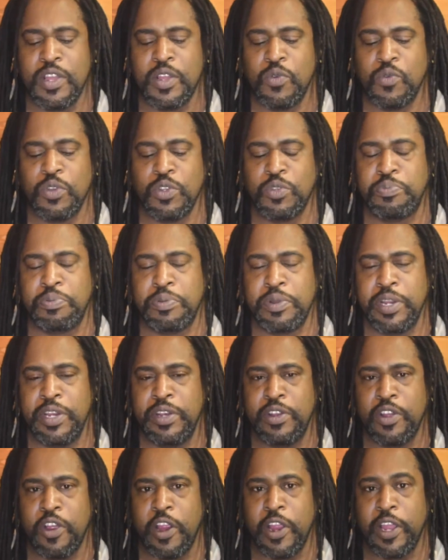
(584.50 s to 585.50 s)
was pretty
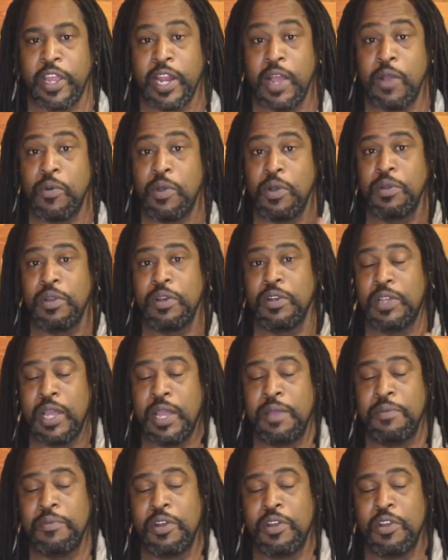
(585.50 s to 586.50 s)
dark. And I'm
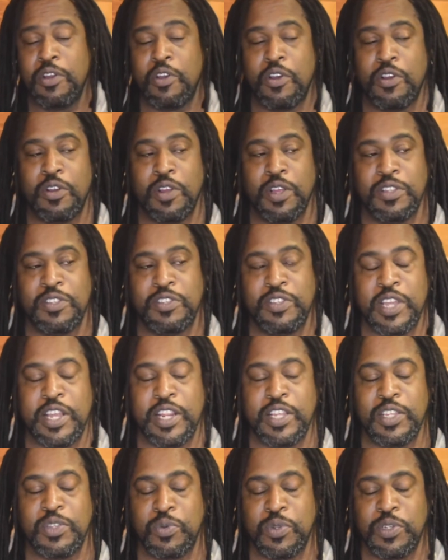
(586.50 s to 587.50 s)
gonna go and say
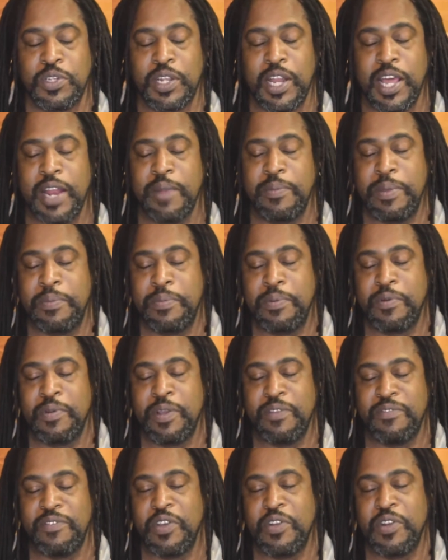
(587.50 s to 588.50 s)
this, which a lot of people
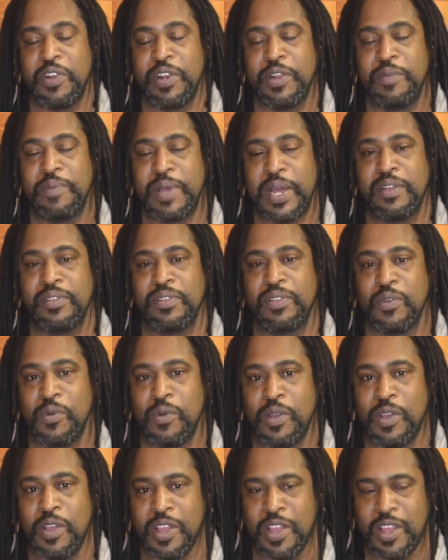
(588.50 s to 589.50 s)
have noted about
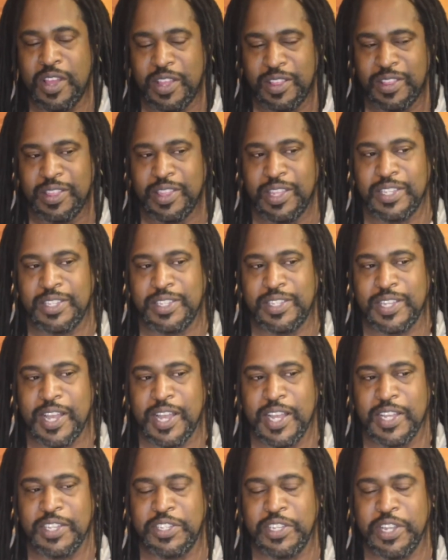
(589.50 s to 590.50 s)
this
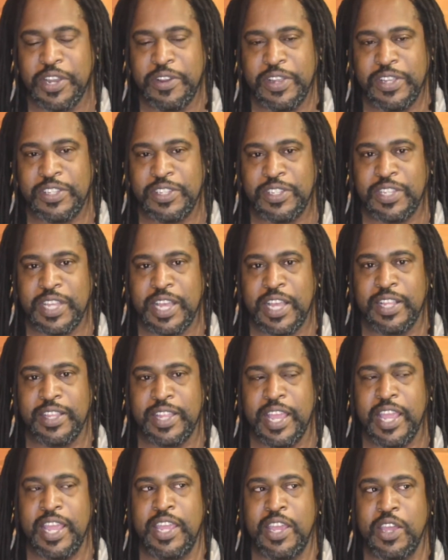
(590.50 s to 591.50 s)
series is that
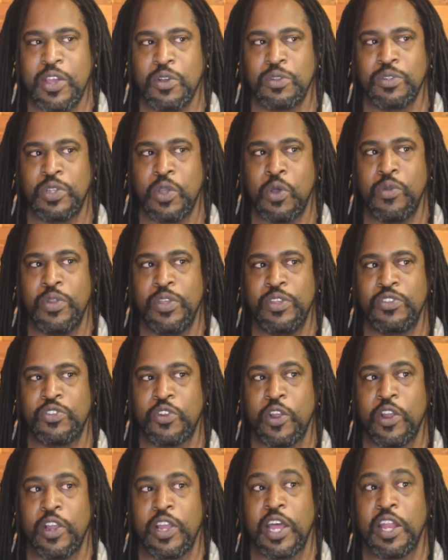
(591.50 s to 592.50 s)
they kill Tony
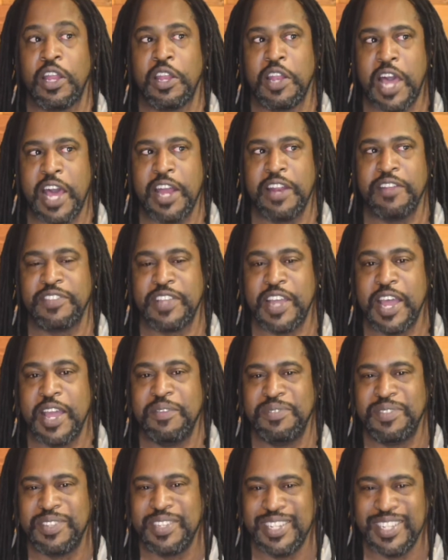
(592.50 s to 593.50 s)
Stark a lot of
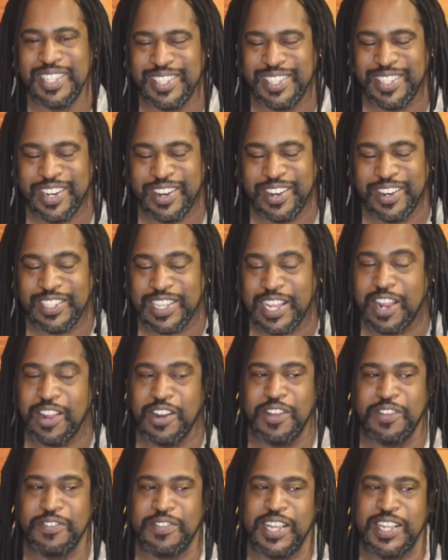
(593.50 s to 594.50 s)
times in this series. I don't
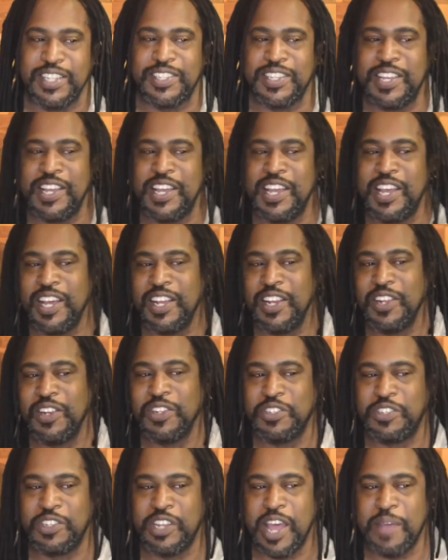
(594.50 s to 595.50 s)
know if that's a little
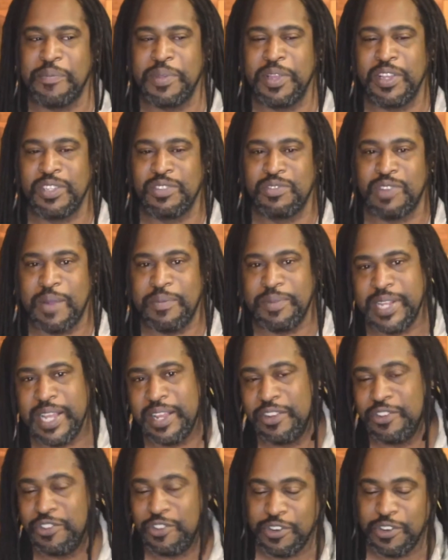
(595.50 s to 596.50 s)
shot because Robert
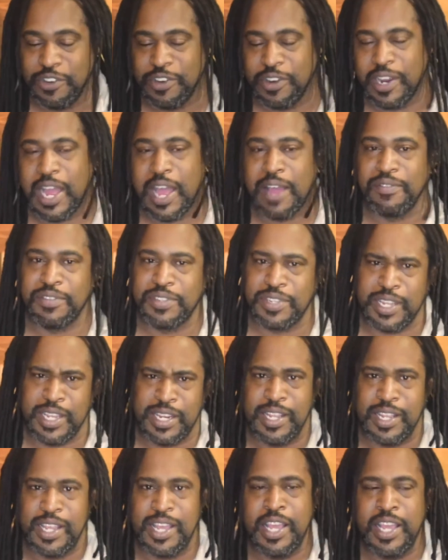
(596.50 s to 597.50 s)
Downey Jr.
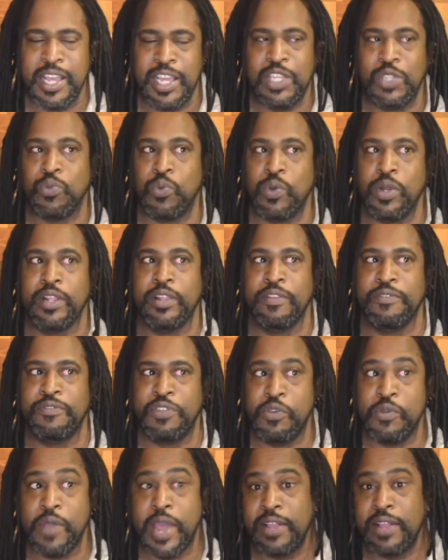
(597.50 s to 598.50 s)
obviously he's one of the
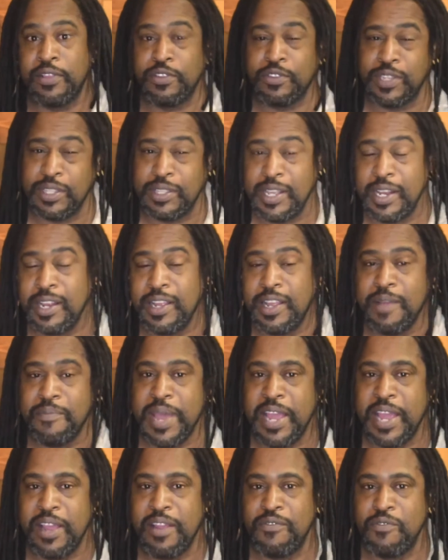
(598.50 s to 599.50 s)
few actors that didn't come
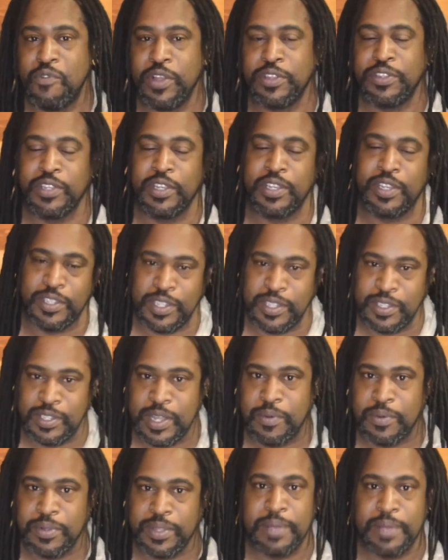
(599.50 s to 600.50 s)
back and voice it because he's
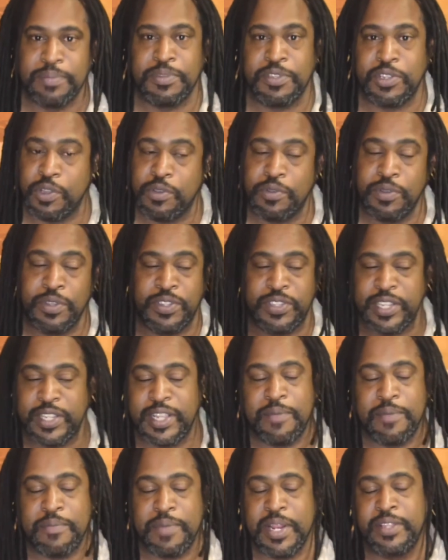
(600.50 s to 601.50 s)
done with the MCU. He said
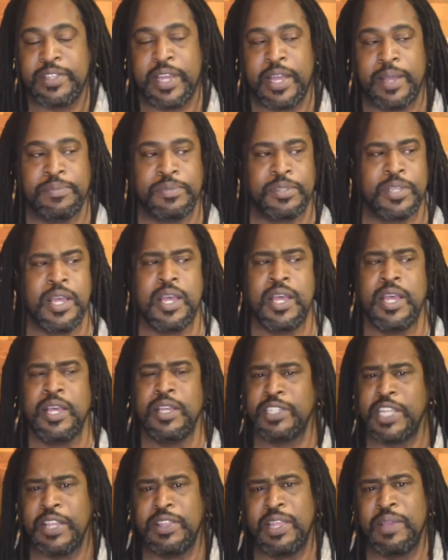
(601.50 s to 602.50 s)
that many times.
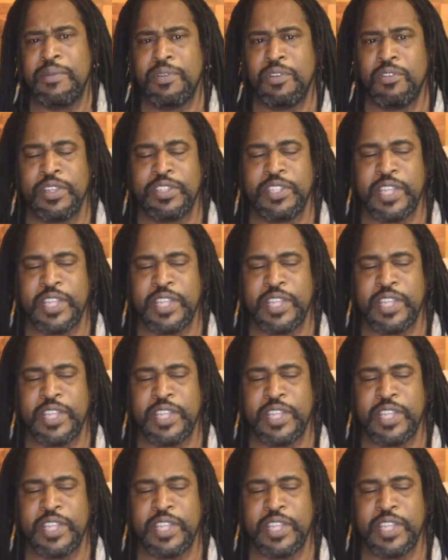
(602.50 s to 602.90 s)
Same thing with Chris